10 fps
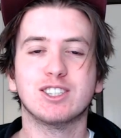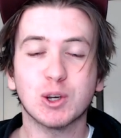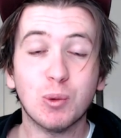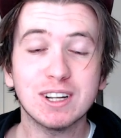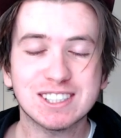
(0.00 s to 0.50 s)
So
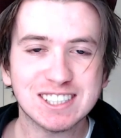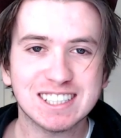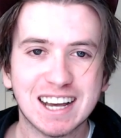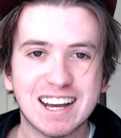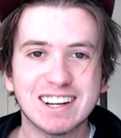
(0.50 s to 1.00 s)
once I
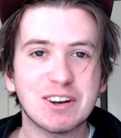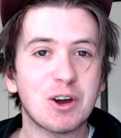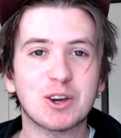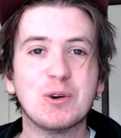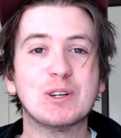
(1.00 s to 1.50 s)
started,
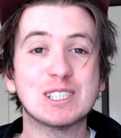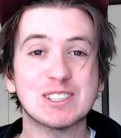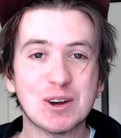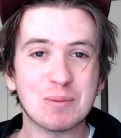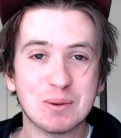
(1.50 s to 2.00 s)
I couldn't
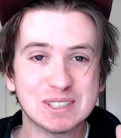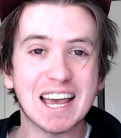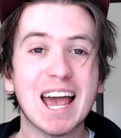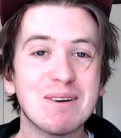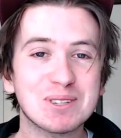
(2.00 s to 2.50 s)
stop. It was
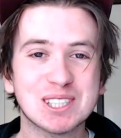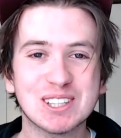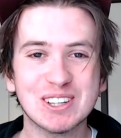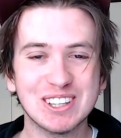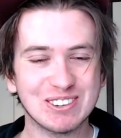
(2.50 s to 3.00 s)

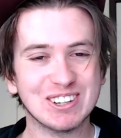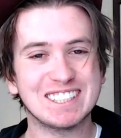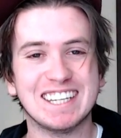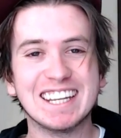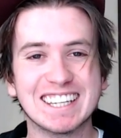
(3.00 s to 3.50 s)
absolutely
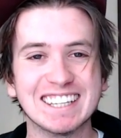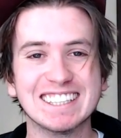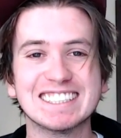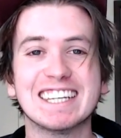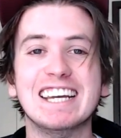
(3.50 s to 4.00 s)
ridiculous.